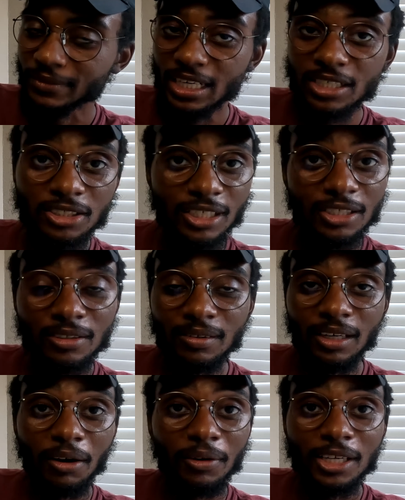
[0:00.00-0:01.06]
it's just
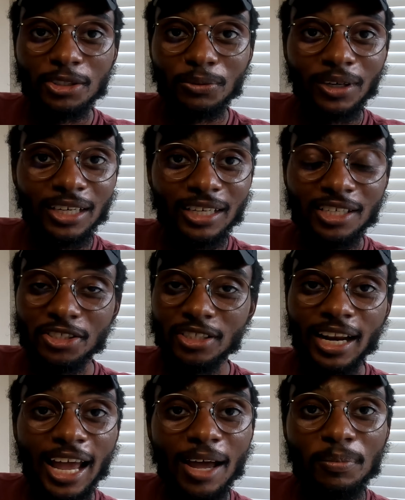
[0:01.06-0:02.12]
you know it is what it is
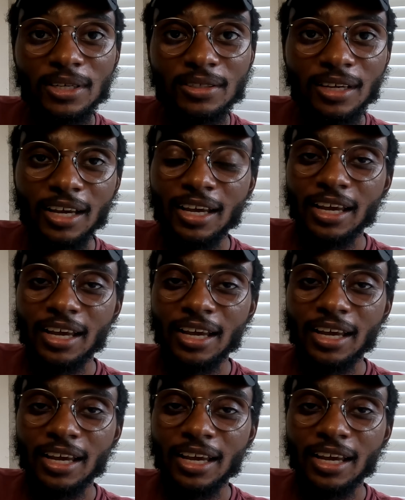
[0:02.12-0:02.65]
shit happens